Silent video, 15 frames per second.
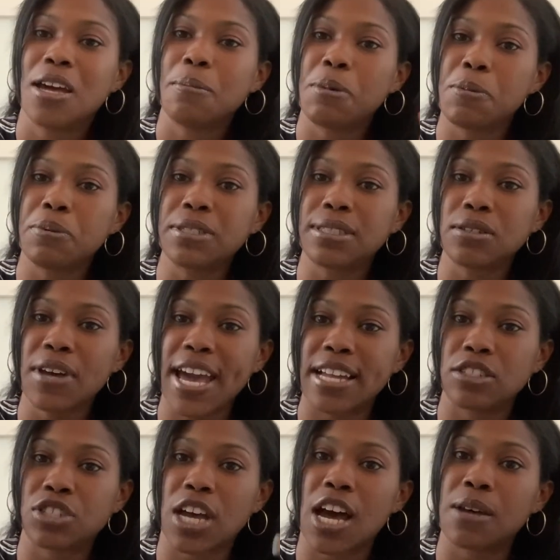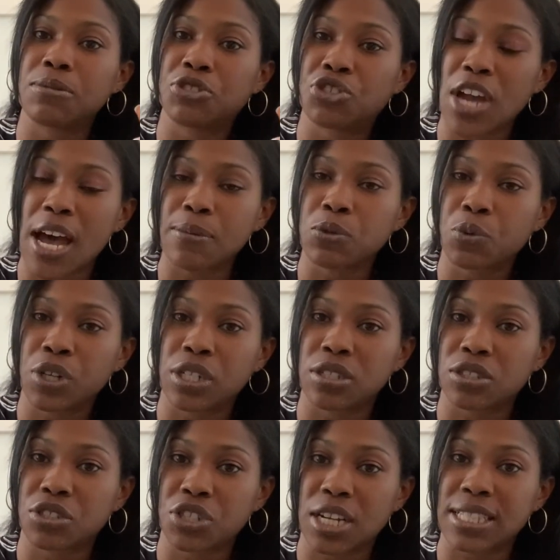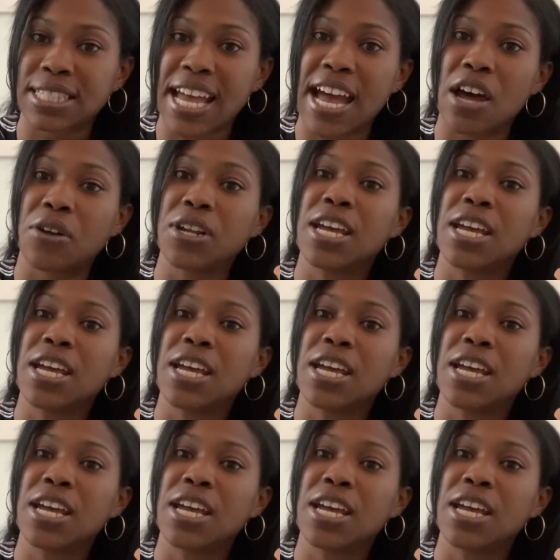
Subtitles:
People still had jobs. Jobs weren't shut down,